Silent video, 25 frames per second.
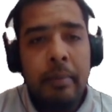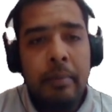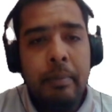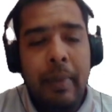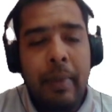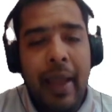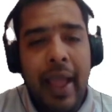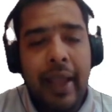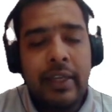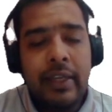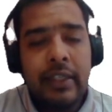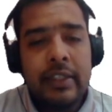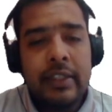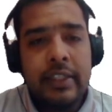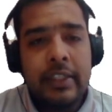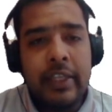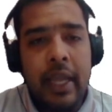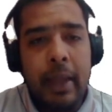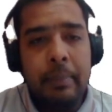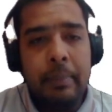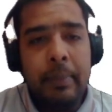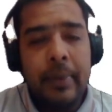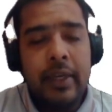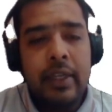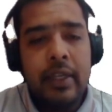bank's
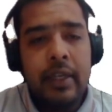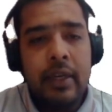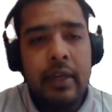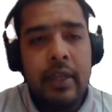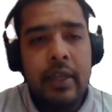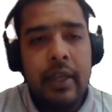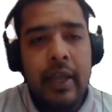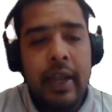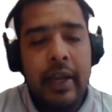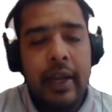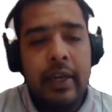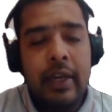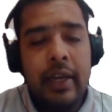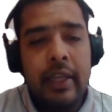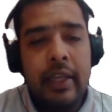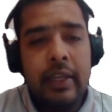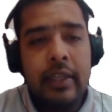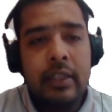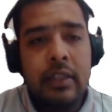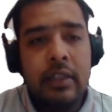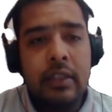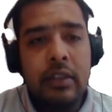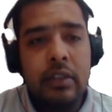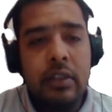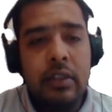capital and
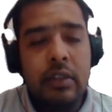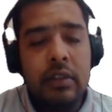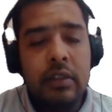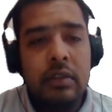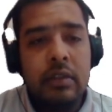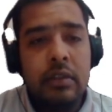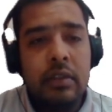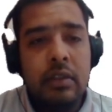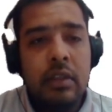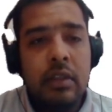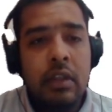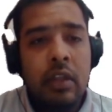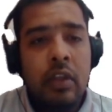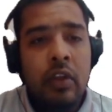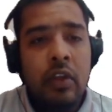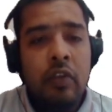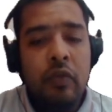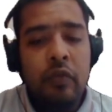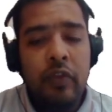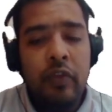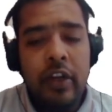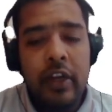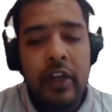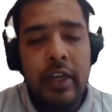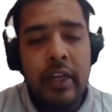
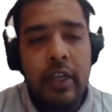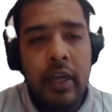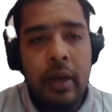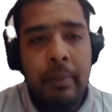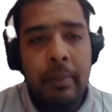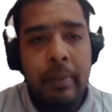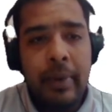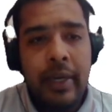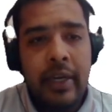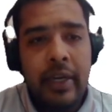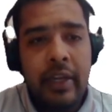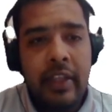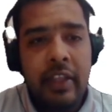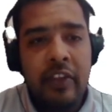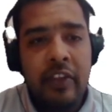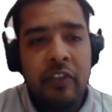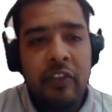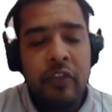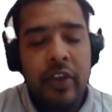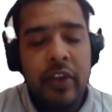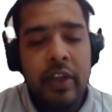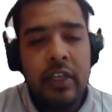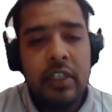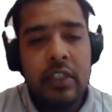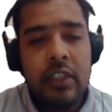will recommend if
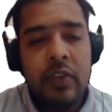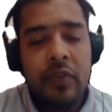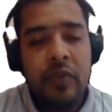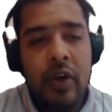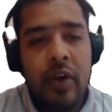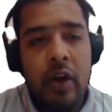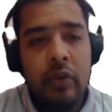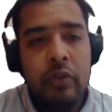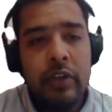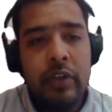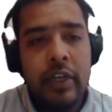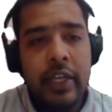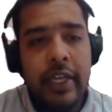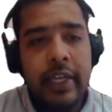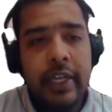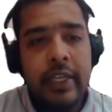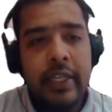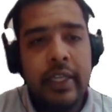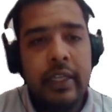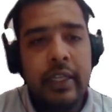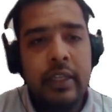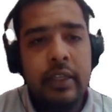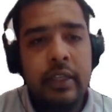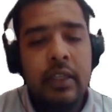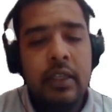it's found
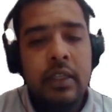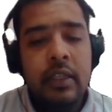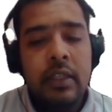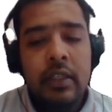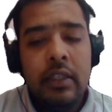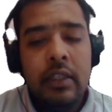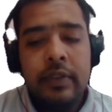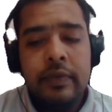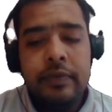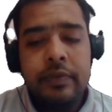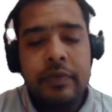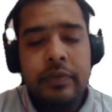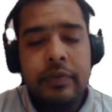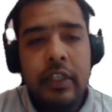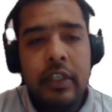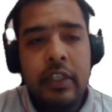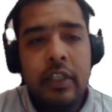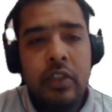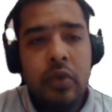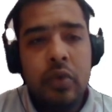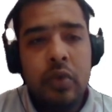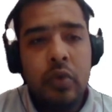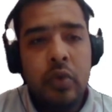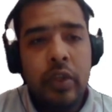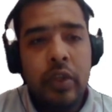any
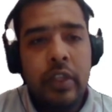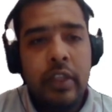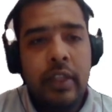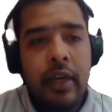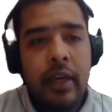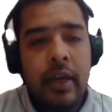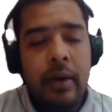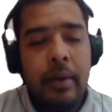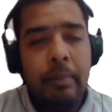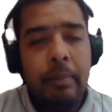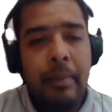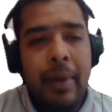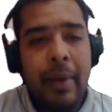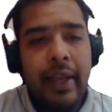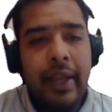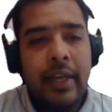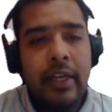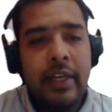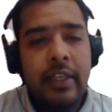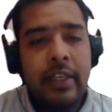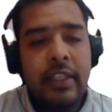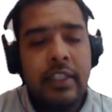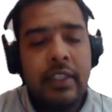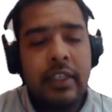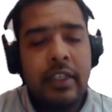issue in the
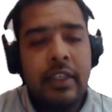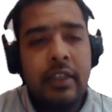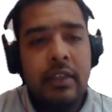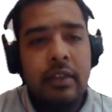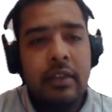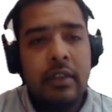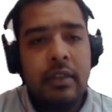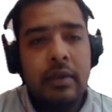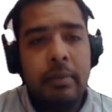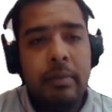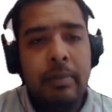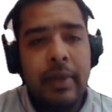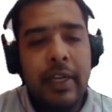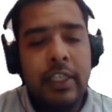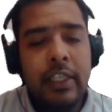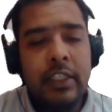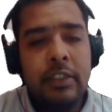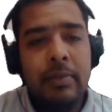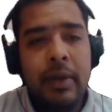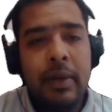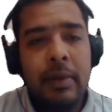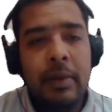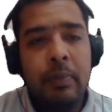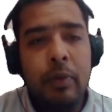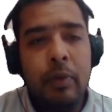bank risk
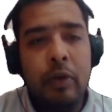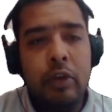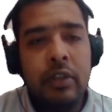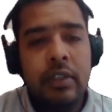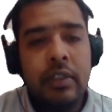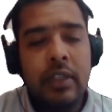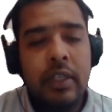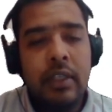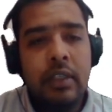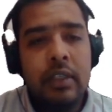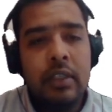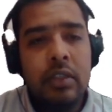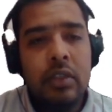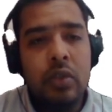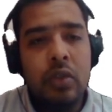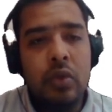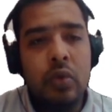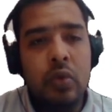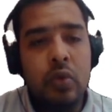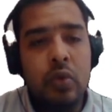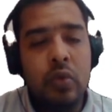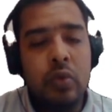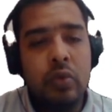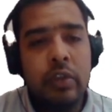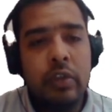management process
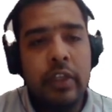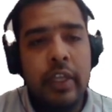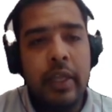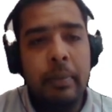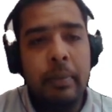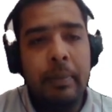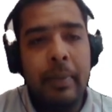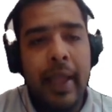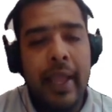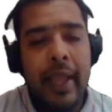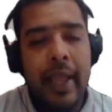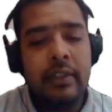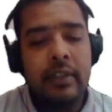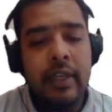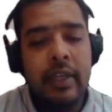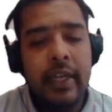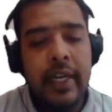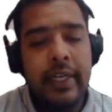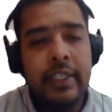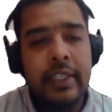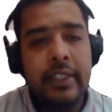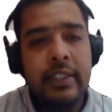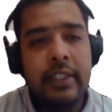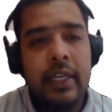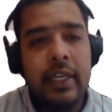to keep
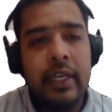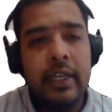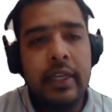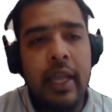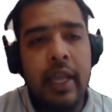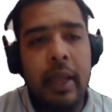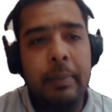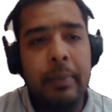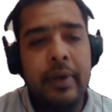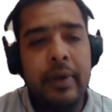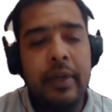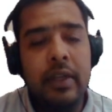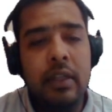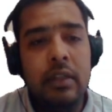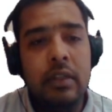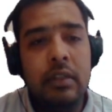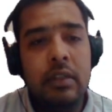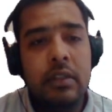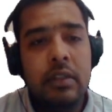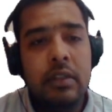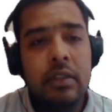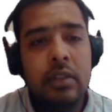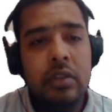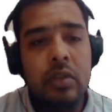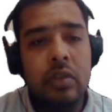additional capital.
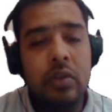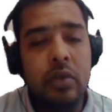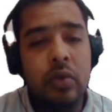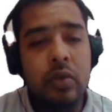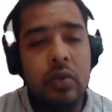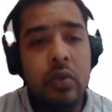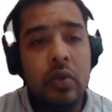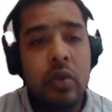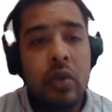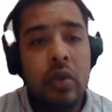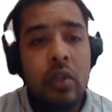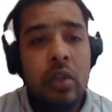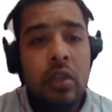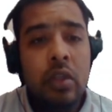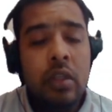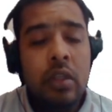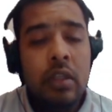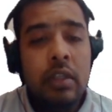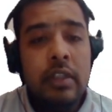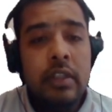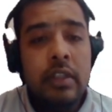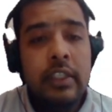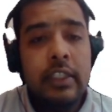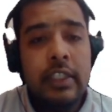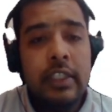So
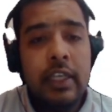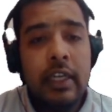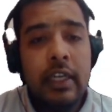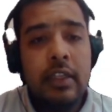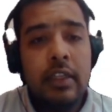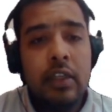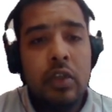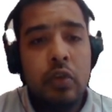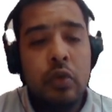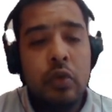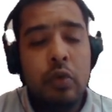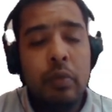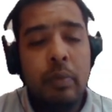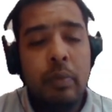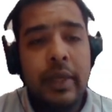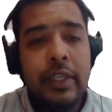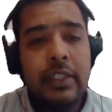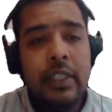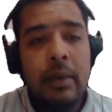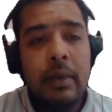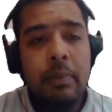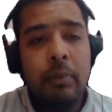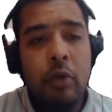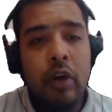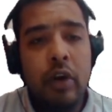these are the two
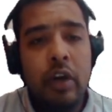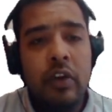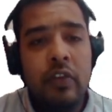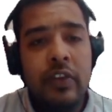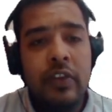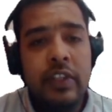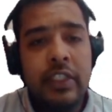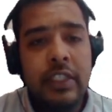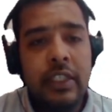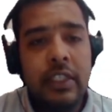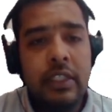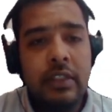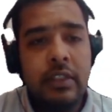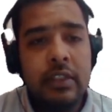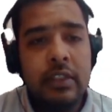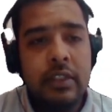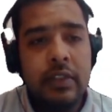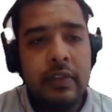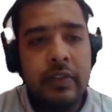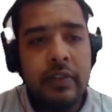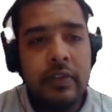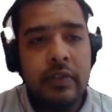major points which is